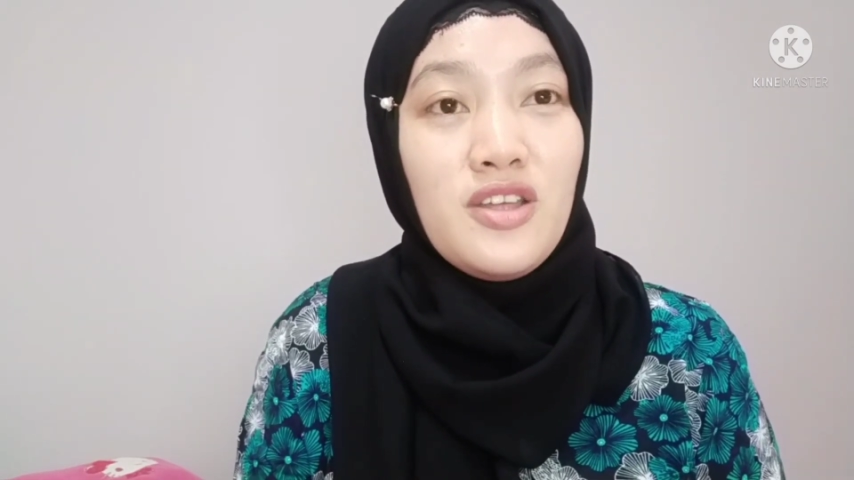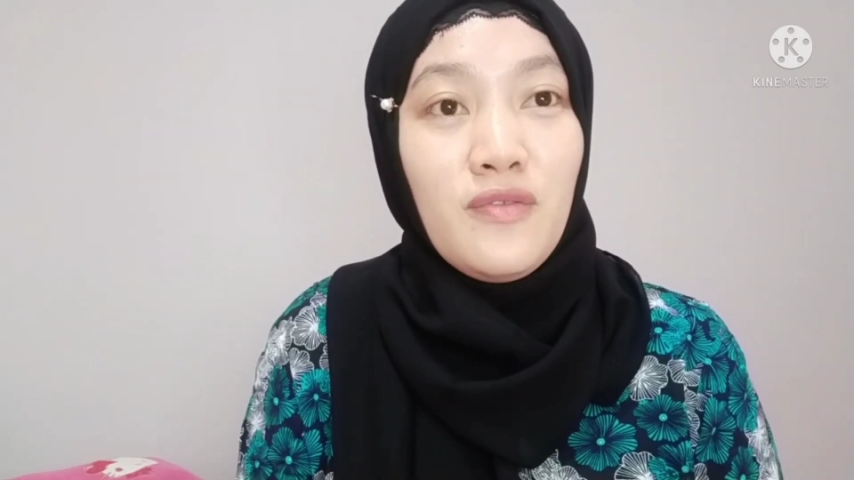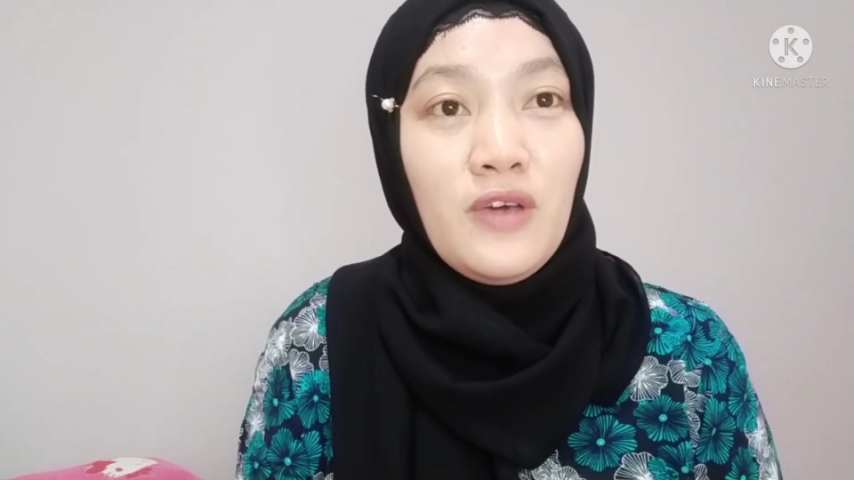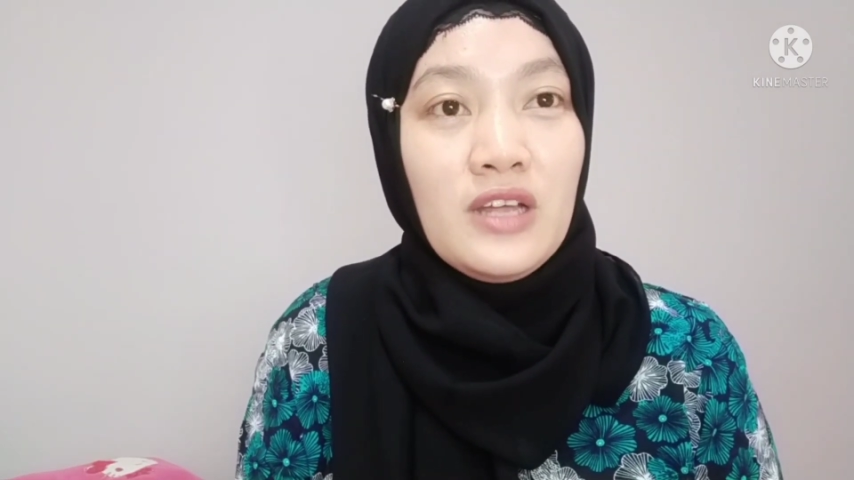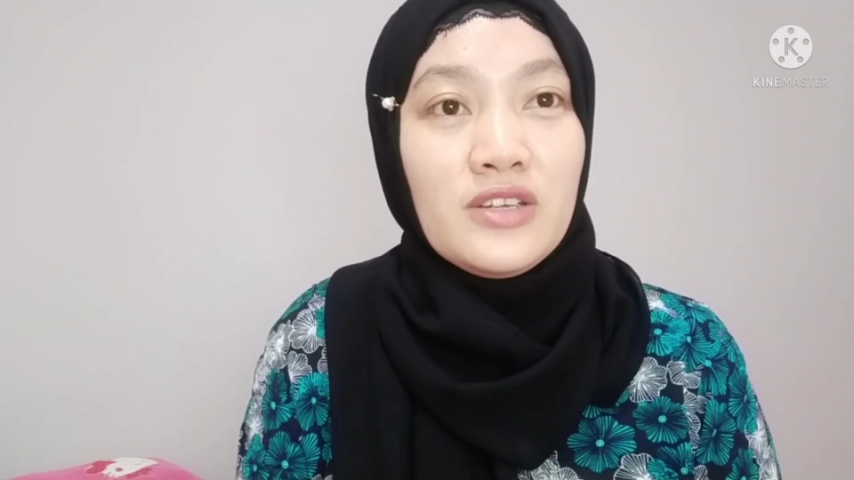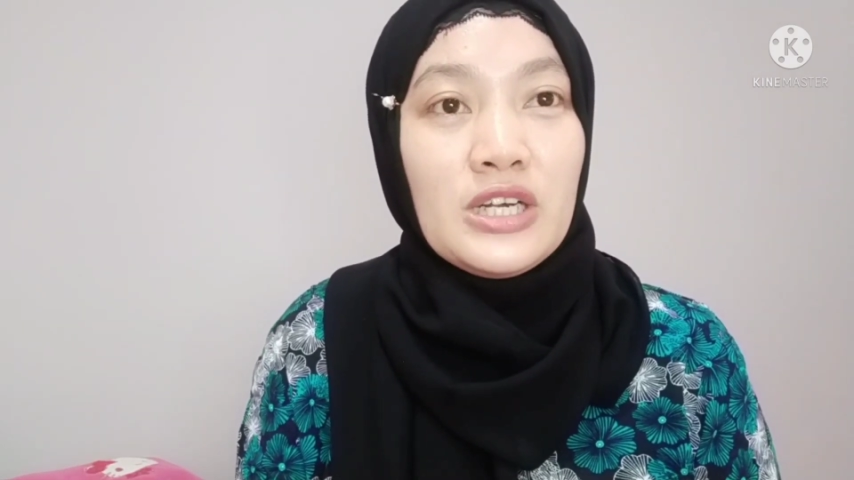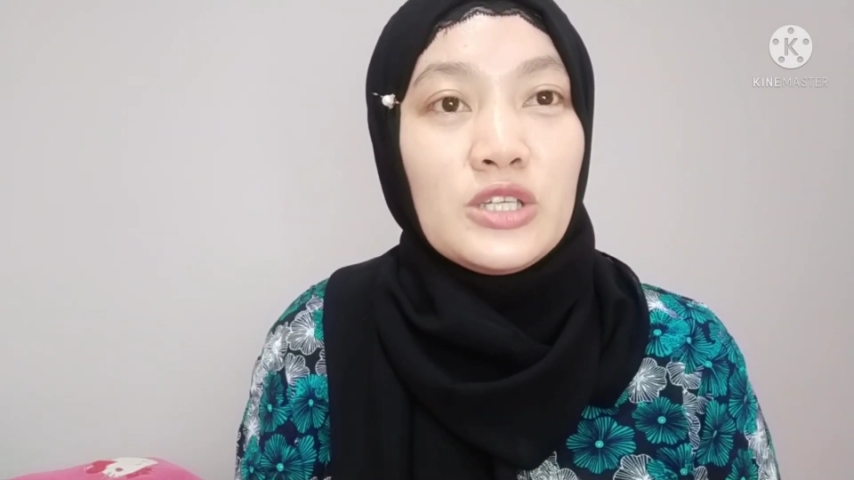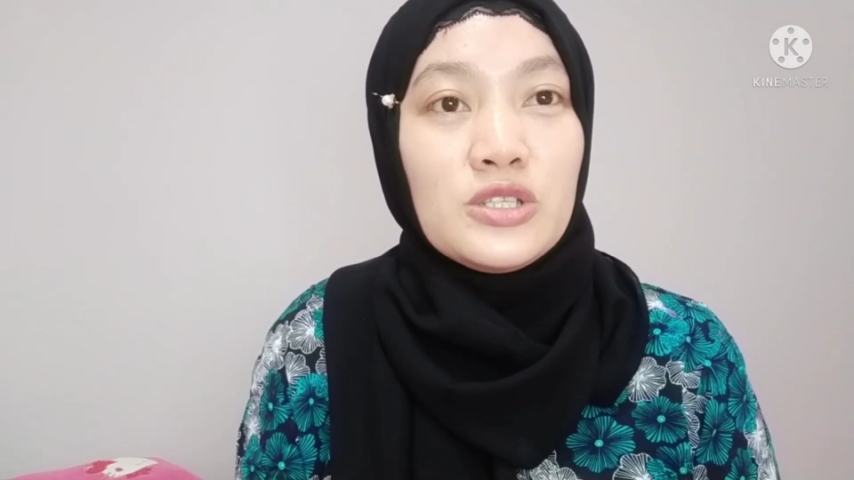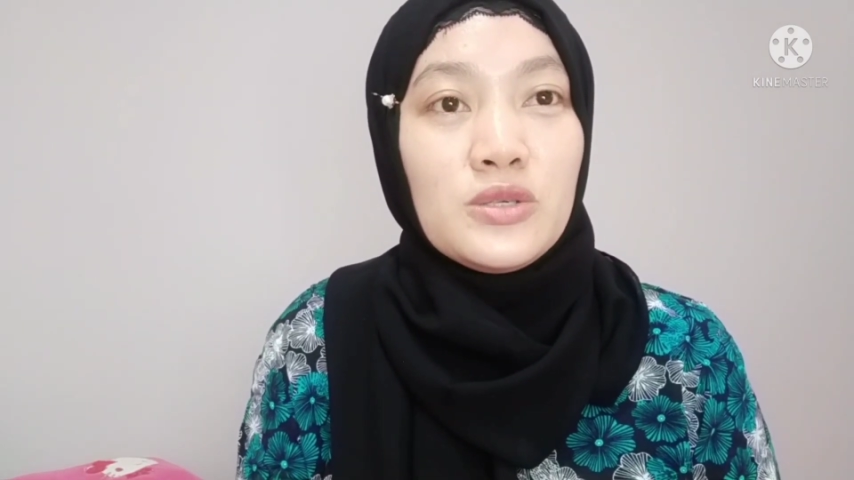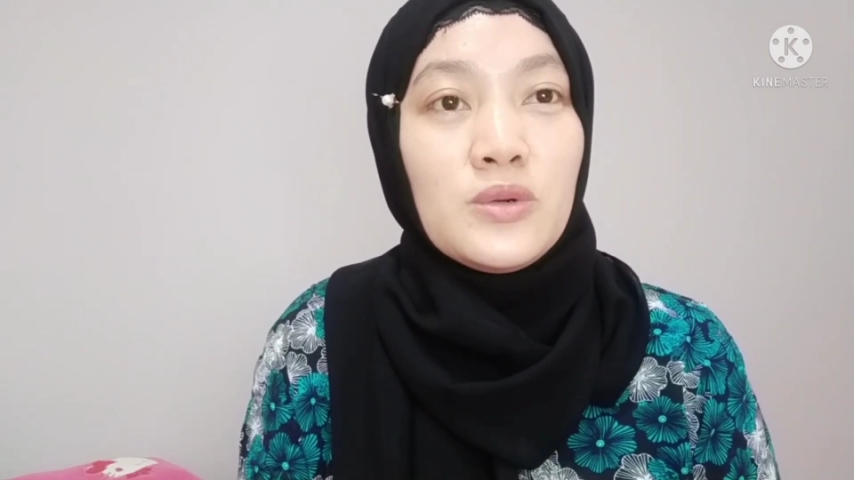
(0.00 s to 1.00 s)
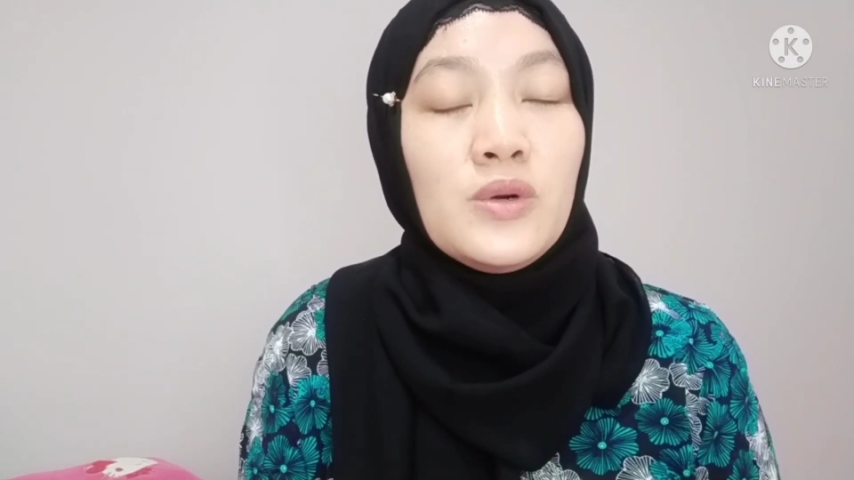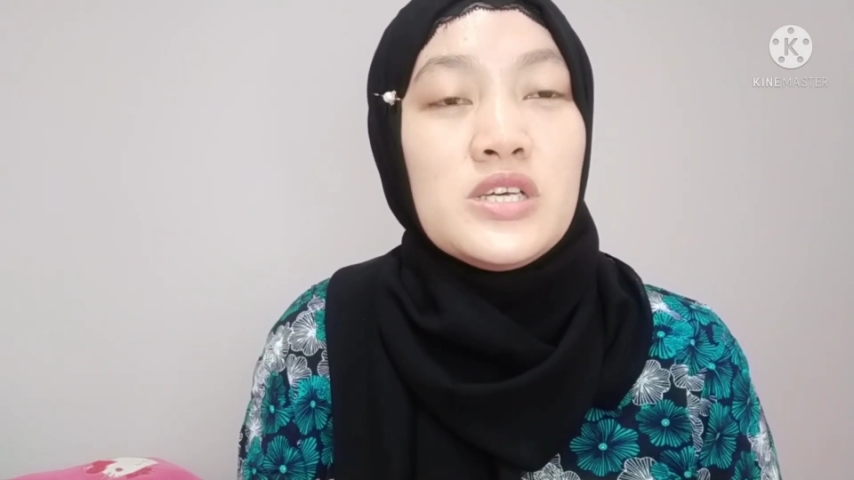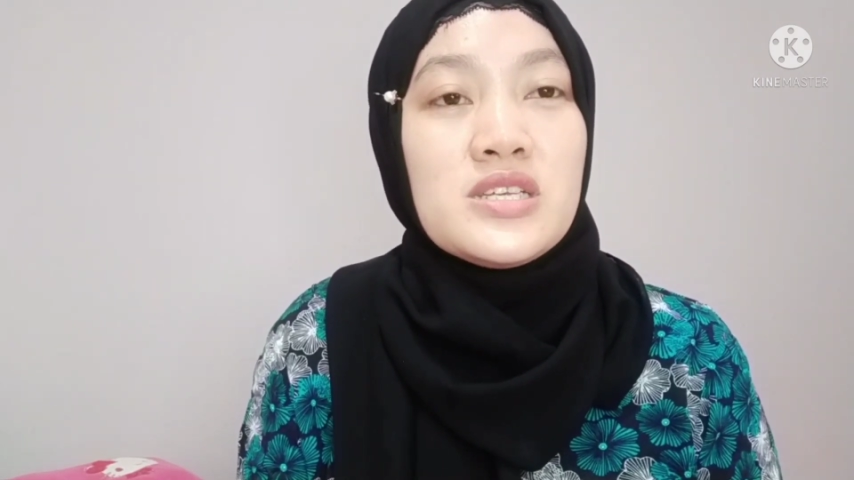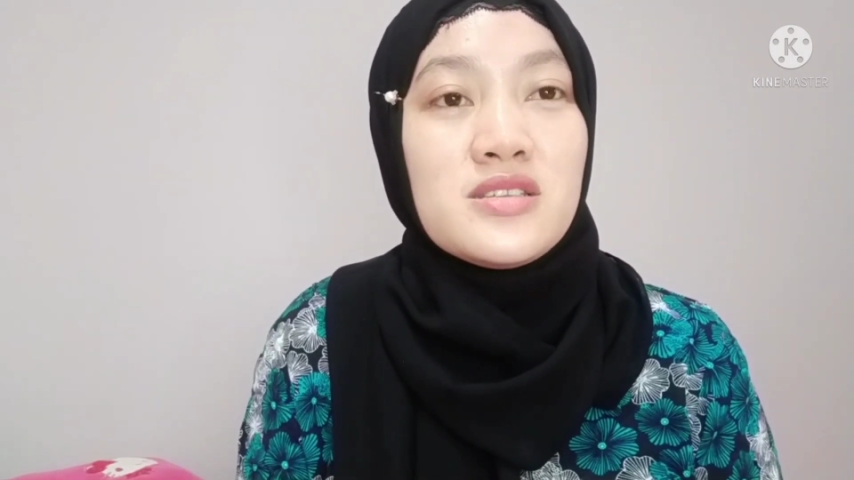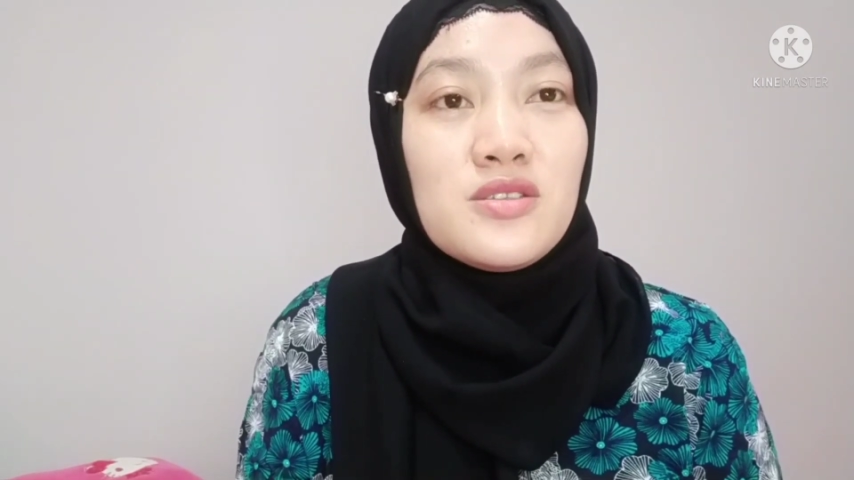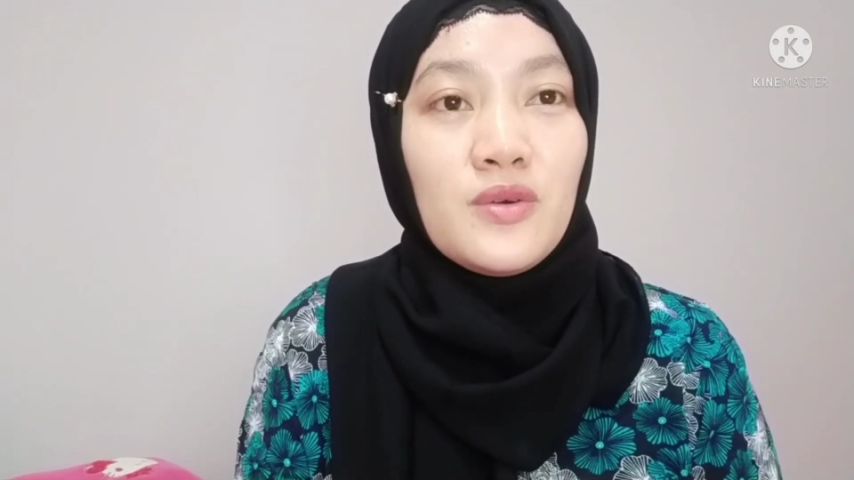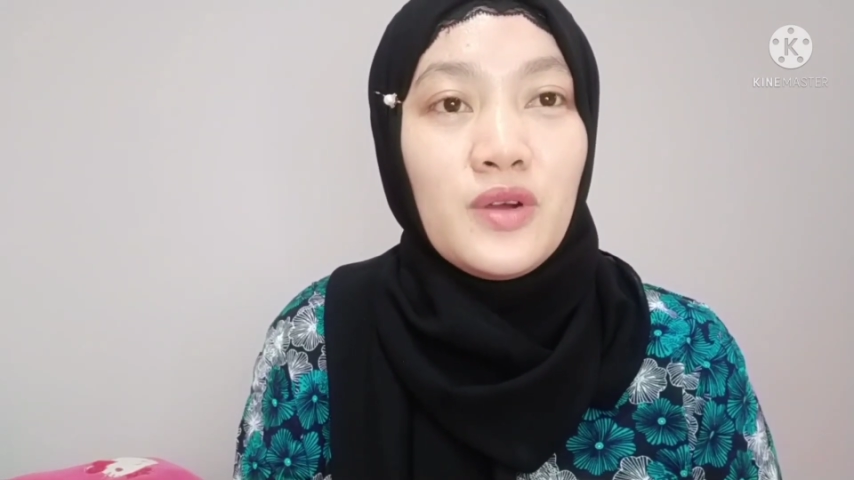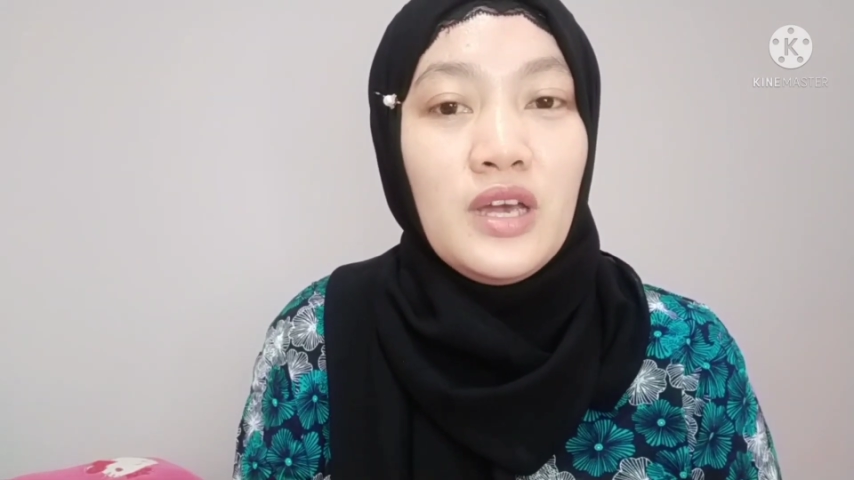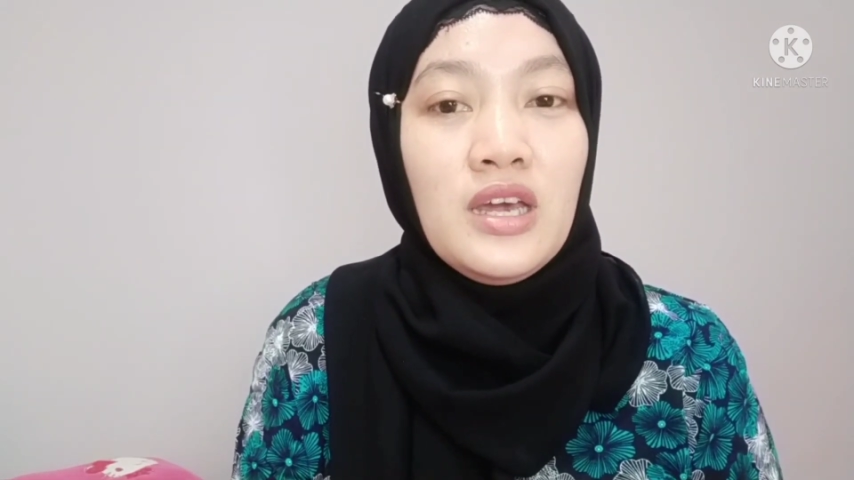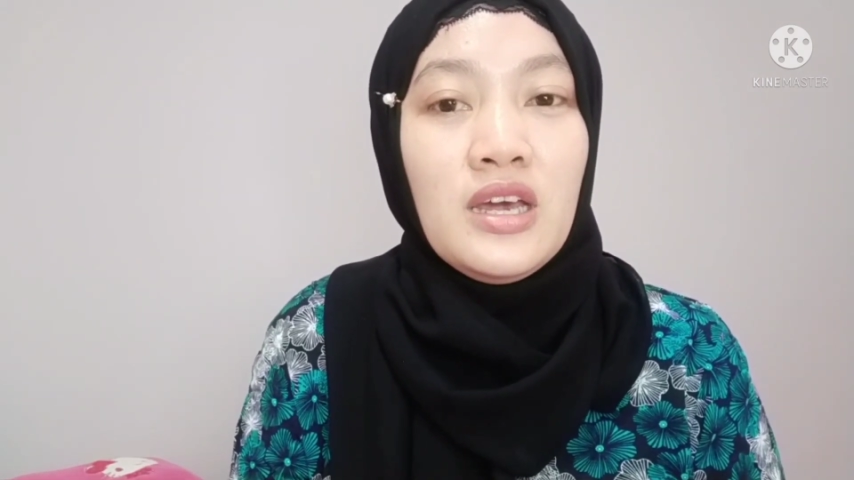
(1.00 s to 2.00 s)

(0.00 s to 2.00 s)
debater through history,